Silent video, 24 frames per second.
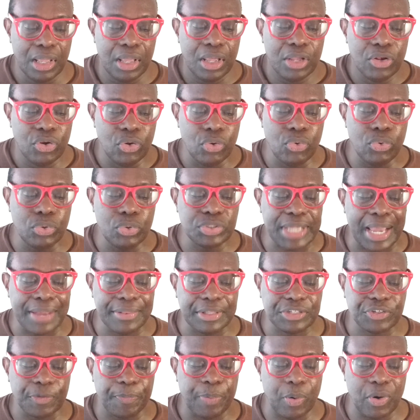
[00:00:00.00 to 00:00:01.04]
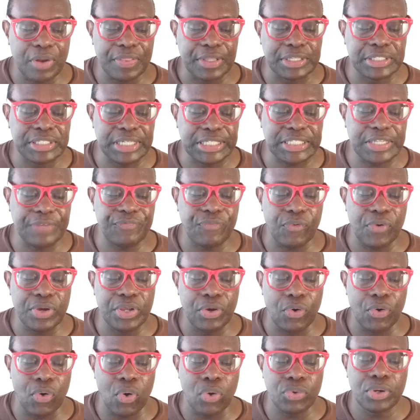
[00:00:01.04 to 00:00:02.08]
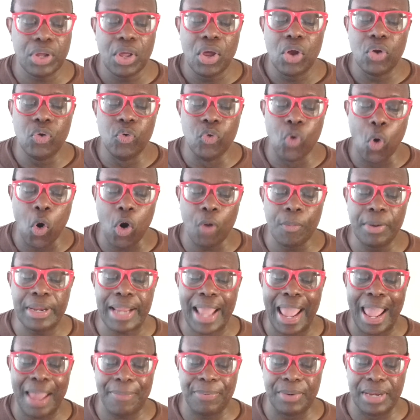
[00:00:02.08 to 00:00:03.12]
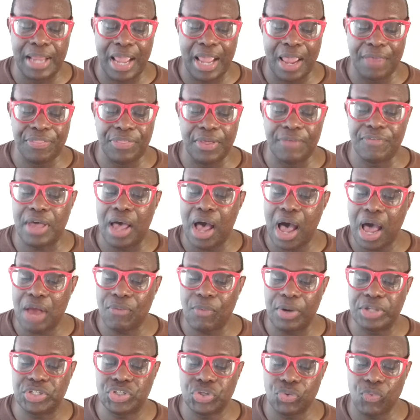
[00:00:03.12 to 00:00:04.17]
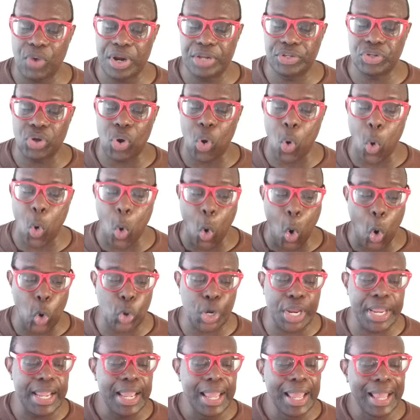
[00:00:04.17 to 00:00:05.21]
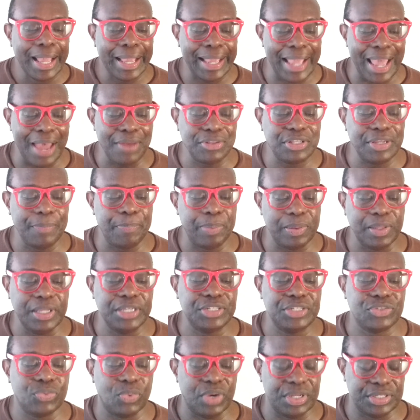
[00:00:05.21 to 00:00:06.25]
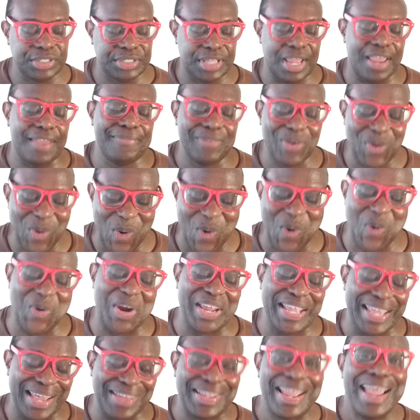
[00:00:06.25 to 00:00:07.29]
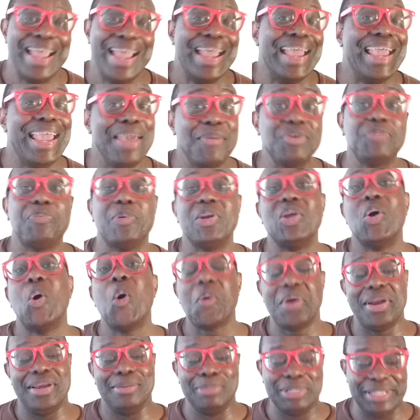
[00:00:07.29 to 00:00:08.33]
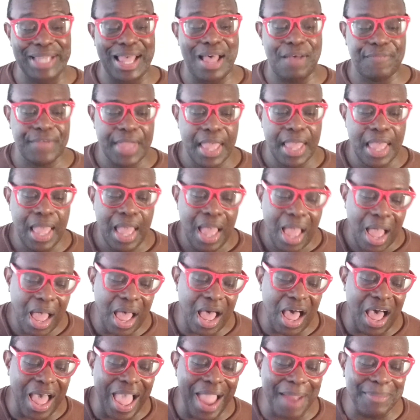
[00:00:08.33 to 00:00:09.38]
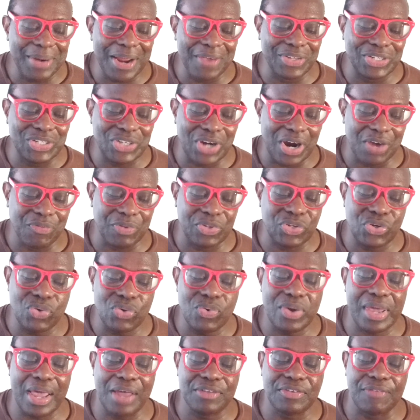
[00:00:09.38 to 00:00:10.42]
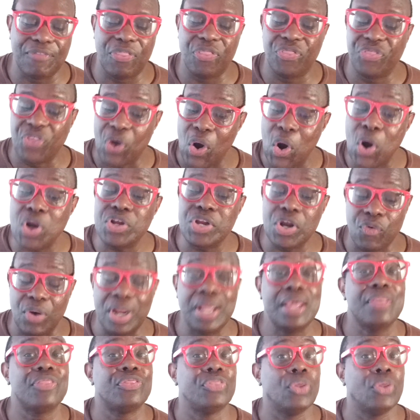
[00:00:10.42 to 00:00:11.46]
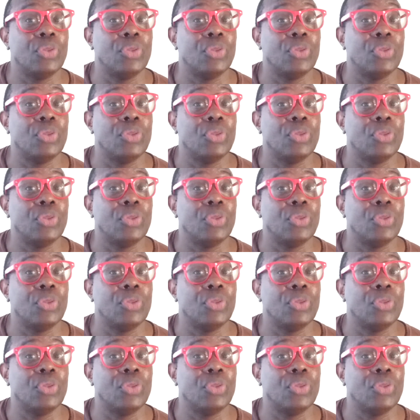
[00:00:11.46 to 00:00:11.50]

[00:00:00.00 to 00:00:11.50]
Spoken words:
News outlets reported that 64-year-old Norman Abernathy of Conway surrendered to Horry County Police Wednesday. Horry County. He was pretty hoary himself. Abernathy is charged with 2 counts of third-degree,